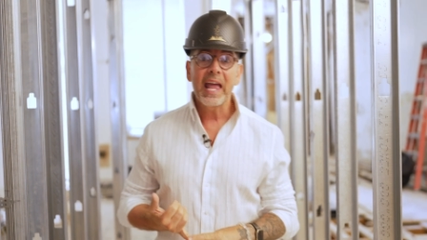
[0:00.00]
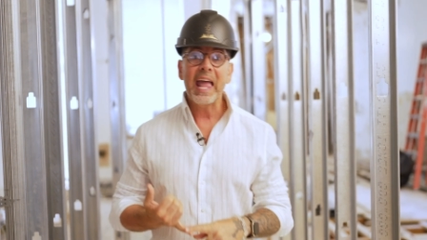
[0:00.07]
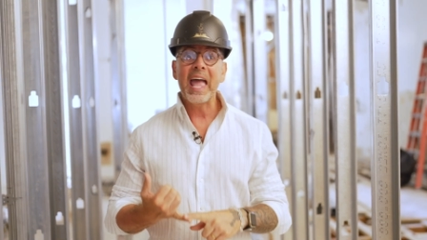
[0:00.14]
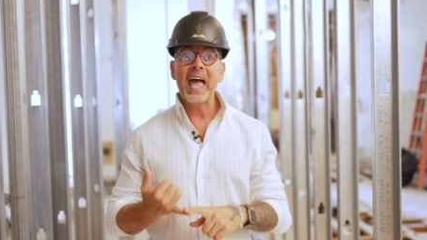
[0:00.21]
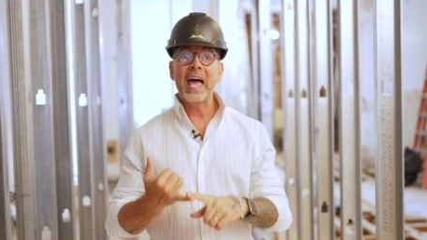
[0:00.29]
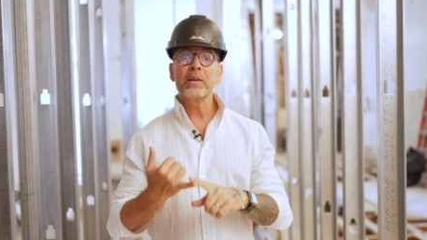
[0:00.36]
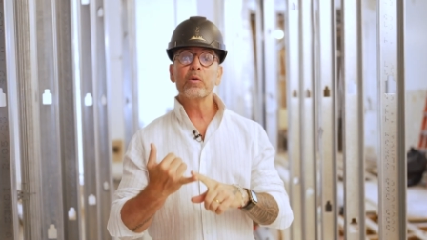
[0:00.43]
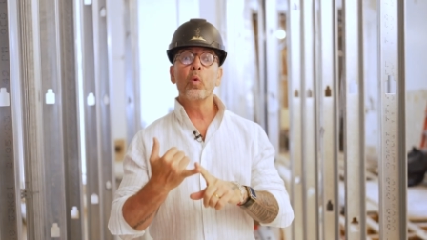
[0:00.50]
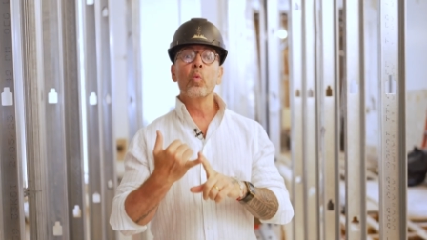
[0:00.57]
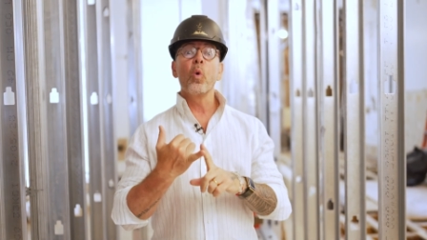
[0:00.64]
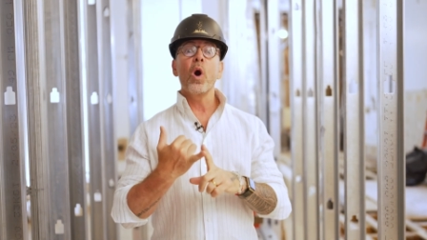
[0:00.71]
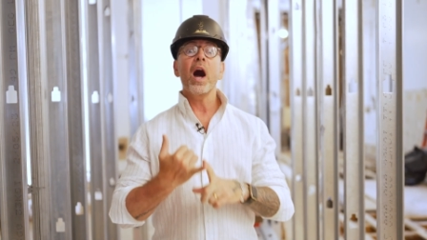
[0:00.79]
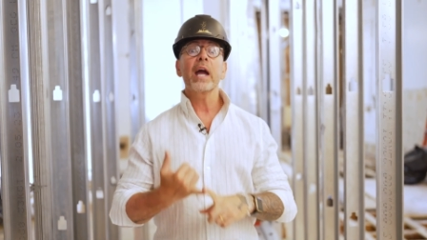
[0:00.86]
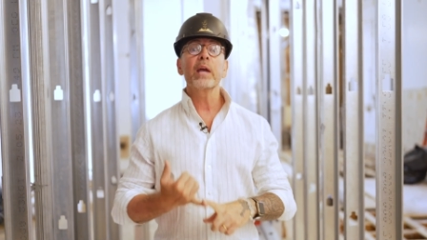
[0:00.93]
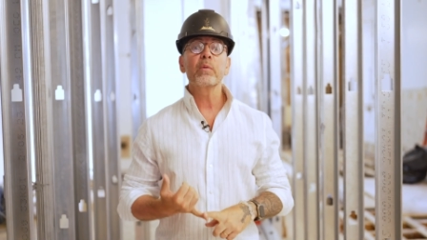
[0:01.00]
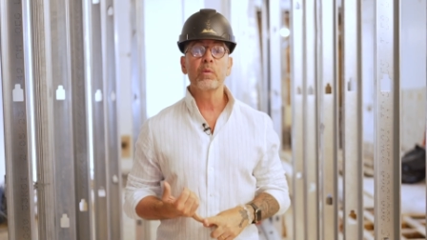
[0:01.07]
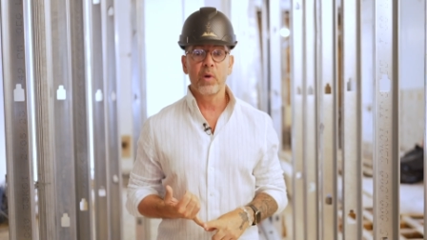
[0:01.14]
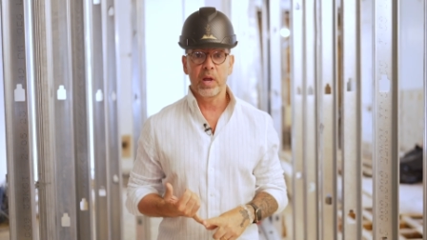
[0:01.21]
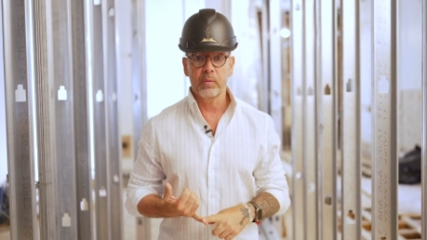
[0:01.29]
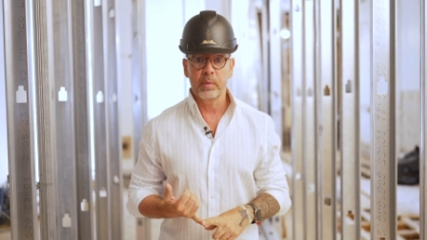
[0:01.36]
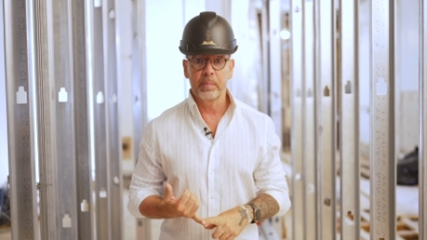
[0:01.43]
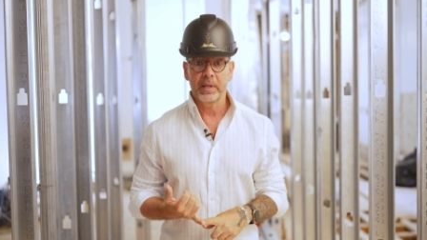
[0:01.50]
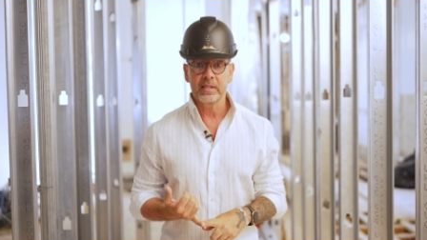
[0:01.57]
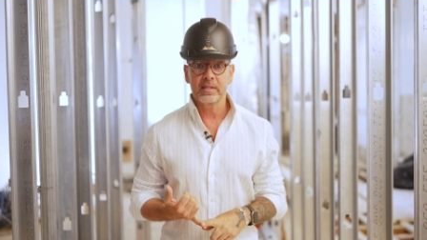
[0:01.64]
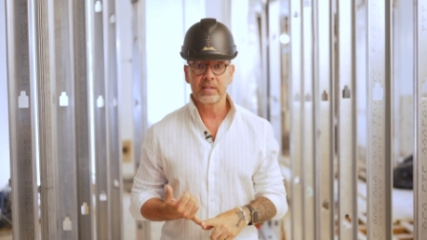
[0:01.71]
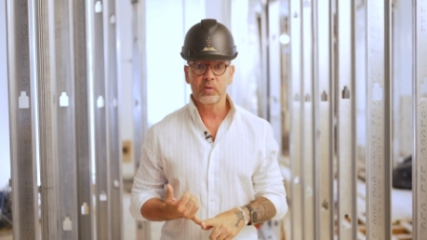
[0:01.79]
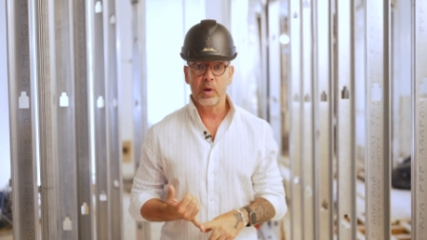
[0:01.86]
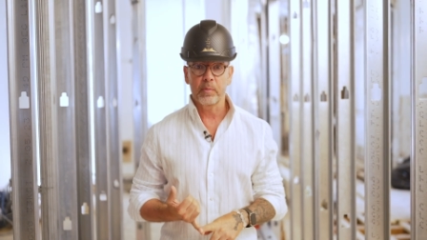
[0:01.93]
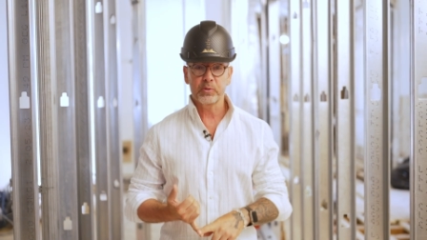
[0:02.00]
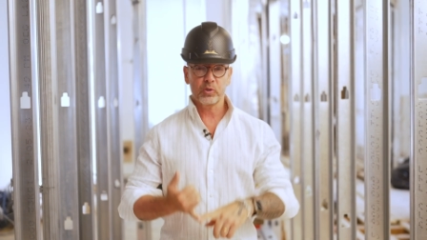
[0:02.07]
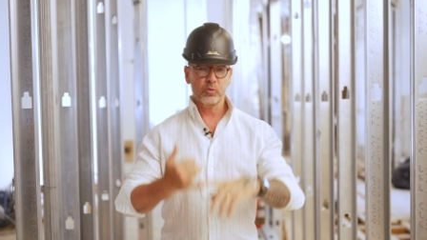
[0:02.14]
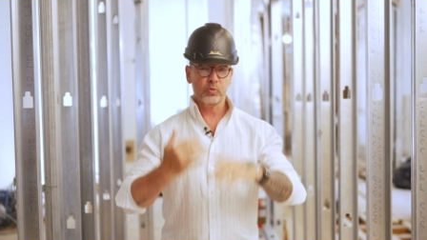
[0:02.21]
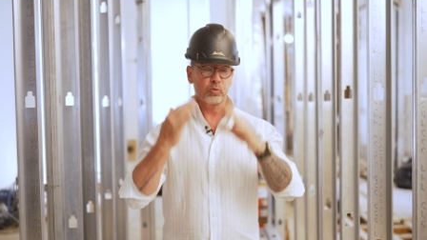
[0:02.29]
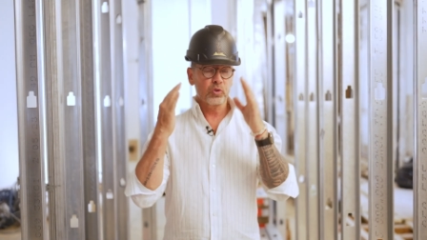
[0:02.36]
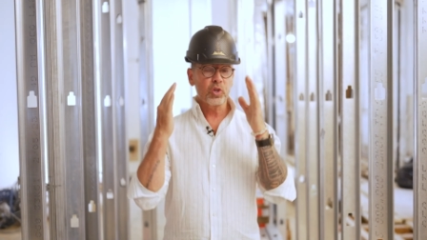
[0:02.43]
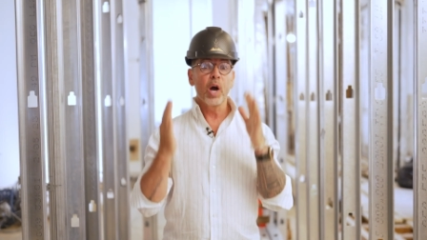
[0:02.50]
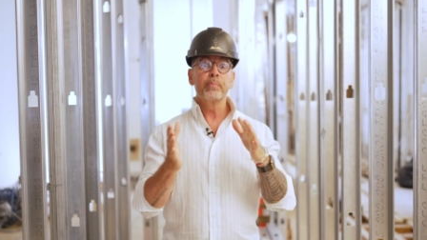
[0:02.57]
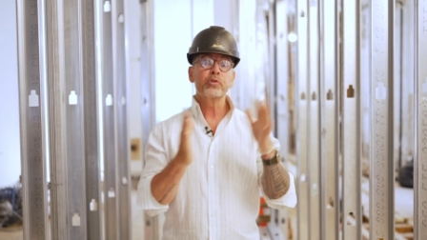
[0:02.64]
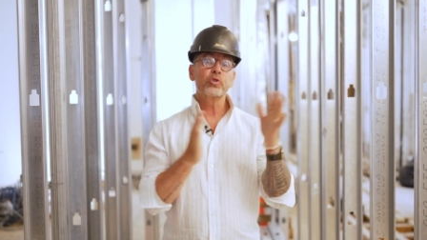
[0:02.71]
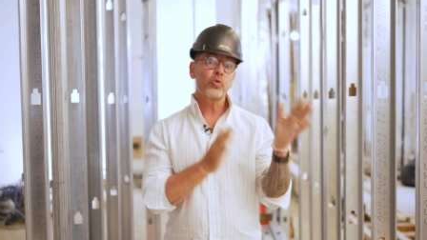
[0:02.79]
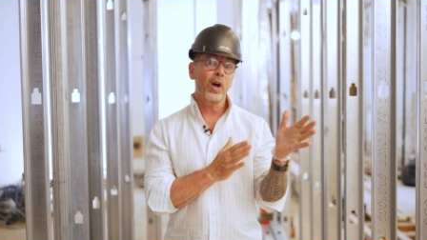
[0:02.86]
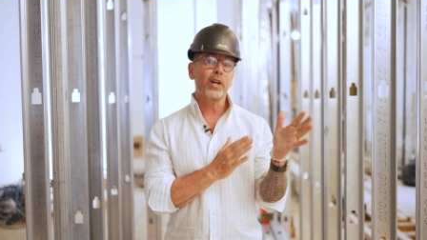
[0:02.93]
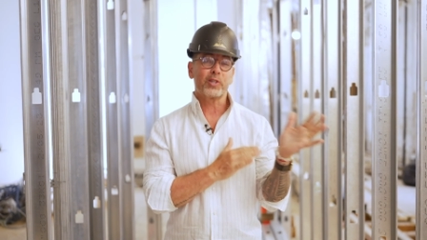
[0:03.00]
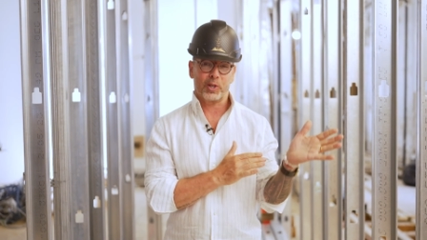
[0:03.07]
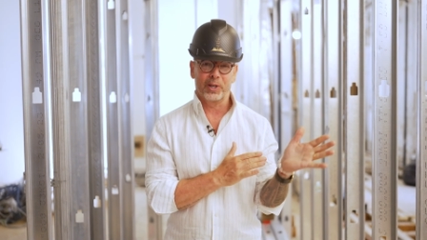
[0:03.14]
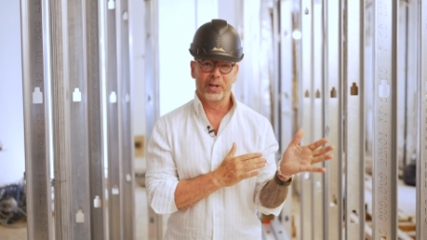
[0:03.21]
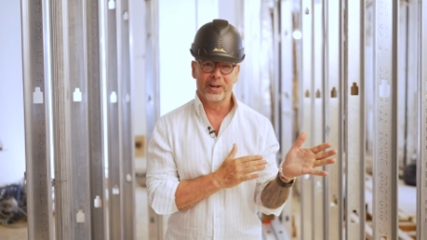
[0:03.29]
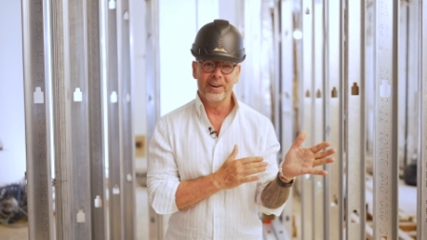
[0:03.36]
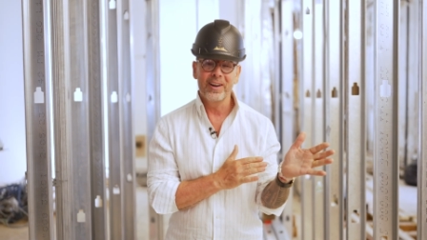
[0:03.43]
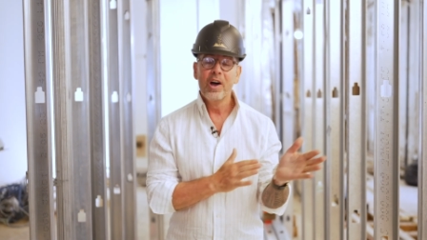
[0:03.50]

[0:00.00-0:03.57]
and why we wanna replace the substructure,